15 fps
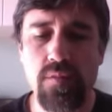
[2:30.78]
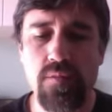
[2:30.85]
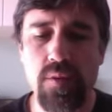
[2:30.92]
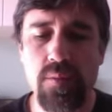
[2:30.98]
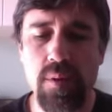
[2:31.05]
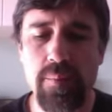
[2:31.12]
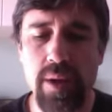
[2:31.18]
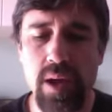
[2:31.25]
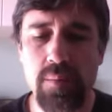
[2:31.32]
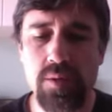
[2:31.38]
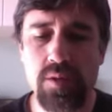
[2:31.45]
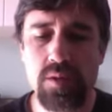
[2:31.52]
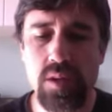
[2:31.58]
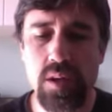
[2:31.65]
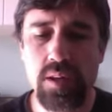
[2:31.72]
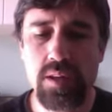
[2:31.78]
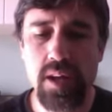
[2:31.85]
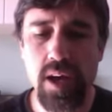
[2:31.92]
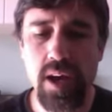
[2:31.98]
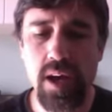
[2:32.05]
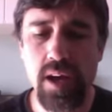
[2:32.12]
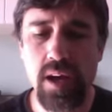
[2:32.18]
from Obama's
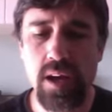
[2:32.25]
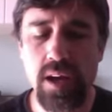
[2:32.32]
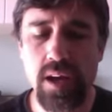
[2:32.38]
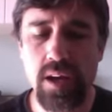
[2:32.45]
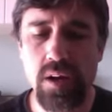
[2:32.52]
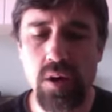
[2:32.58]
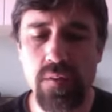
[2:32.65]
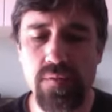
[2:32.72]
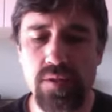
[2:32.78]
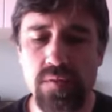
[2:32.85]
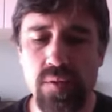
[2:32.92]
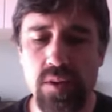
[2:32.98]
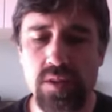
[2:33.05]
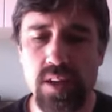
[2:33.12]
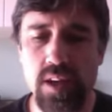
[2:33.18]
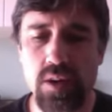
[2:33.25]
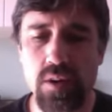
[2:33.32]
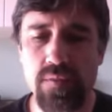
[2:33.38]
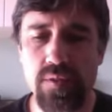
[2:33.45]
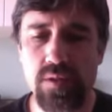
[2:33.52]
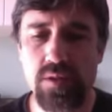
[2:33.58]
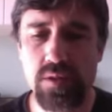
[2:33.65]
day in office, first day in
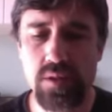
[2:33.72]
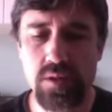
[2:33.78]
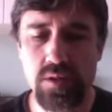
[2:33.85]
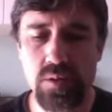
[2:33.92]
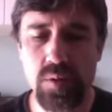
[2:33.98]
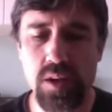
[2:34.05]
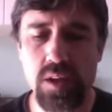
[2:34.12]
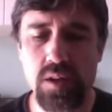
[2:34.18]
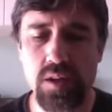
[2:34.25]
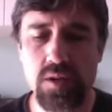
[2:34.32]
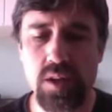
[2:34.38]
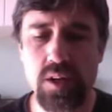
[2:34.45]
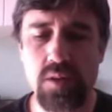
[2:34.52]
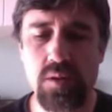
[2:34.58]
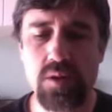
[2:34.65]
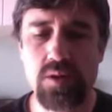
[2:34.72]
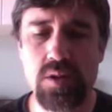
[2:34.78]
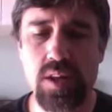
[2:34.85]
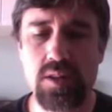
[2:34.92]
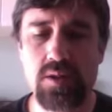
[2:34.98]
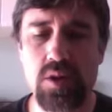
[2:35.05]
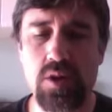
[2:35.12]
office, 20th of January
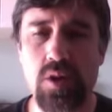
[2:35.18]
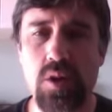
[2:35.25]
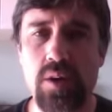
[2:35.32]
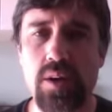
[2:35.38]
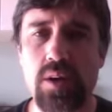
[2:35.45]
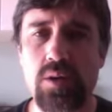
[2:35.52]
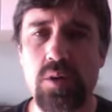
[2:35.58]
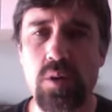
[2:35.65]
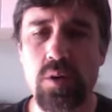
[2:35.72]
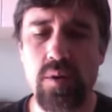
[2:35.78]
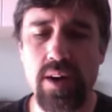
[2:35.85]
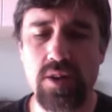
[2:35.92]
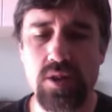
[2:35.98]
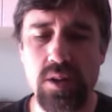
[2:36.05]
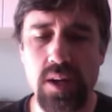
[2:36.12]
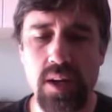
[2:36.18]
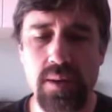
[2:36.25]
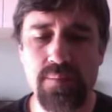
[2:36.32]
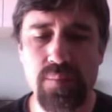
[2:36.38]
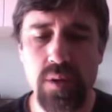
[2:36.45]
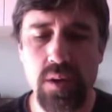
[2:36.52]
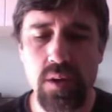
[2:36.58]
2009, inauguration day,